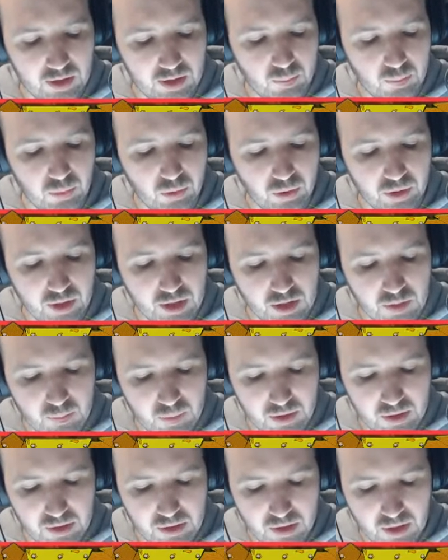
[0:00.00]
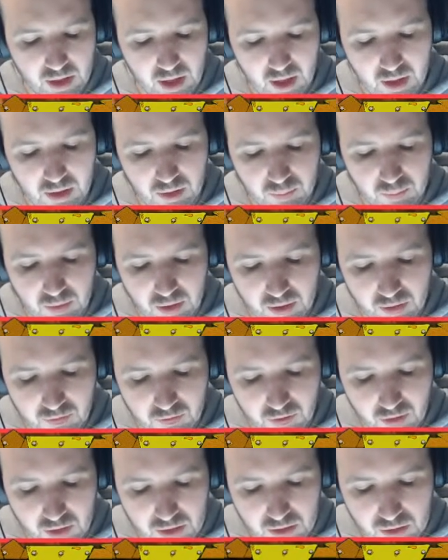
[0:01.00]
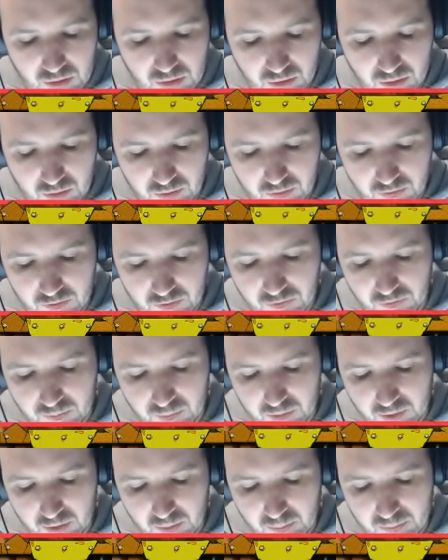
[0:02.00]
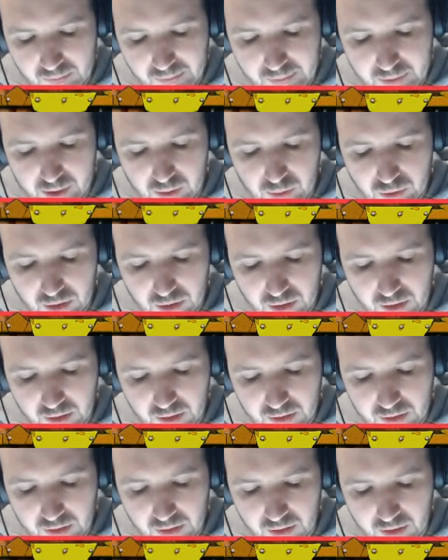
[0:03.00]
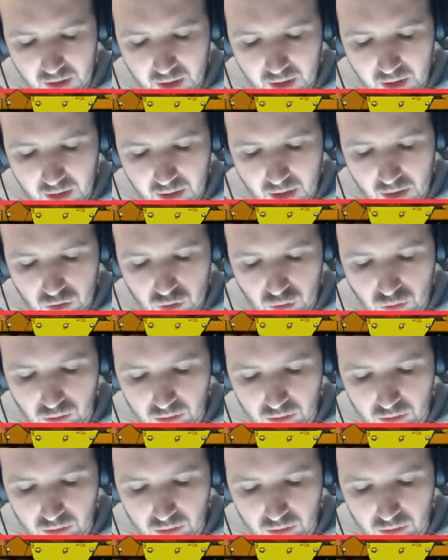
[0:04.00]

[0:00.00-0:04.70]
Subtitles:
boys because I had them very sort of muted, natural